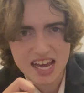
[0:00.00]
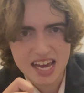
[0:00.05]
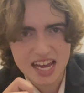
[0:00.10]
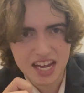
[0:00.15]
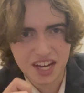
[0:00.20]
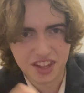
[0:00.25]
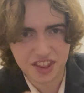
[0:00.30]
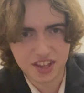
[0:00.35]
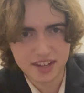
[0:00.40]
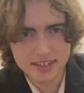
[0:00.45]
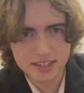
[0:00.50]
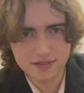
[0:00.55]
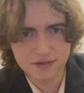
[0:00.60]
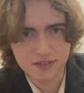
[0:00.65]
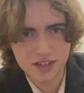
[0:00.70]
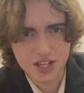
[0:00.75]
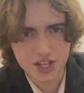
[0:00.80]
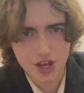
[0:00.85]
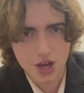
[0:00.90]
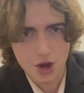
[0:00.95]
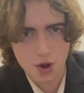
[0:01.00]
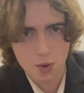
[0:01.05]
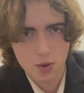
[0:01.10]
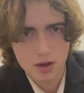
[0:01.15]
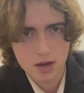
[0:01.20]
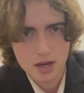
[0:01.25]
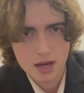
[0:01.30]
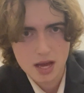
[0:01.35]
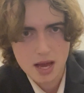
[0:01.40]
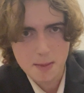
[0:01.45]
And this video
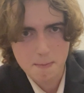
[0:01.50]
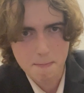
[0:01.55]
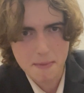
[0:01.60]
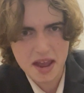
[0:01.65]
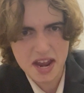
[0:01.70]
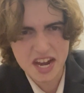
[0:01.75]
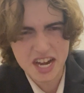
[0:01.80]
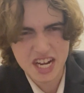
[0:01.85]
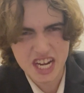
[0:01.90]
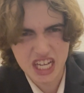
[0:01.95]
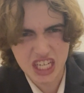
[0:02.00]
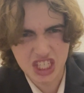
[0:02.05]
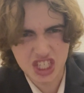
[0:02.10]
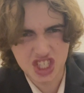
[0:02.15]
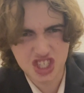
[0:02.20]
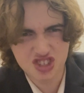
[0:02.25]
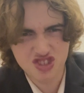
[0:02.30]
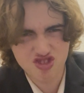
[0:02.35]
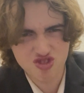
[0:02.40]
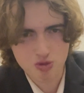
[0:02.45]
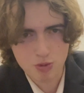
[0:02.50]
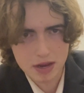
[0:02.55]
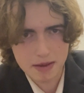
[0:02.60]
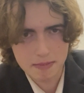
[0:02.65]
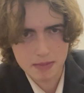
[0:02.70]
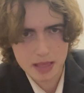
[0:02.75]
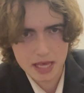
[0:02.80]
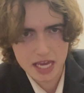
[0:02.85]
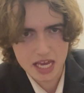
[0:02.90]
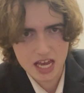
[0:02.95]
made an
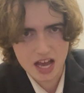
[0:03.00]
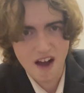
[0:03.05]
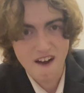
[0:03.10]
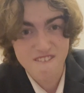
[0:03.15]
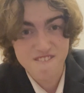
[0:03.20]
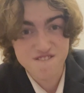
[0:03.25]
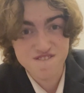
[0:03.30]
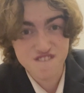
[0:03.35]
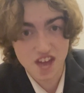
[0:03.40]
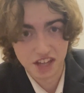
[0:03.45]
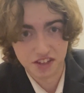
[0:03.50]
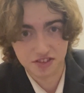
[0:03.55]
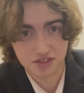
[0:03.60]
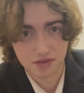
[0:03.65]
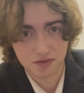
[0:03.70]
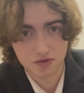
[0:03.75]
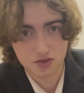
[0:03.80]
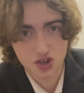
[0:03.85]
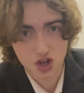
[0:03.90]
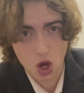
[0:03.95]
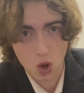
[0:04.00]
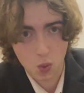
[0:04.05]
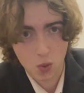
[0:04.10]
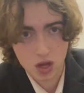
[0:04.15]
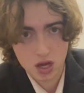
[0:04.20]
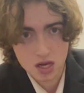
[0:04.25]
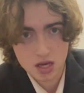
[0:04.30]
extremely offensive joke.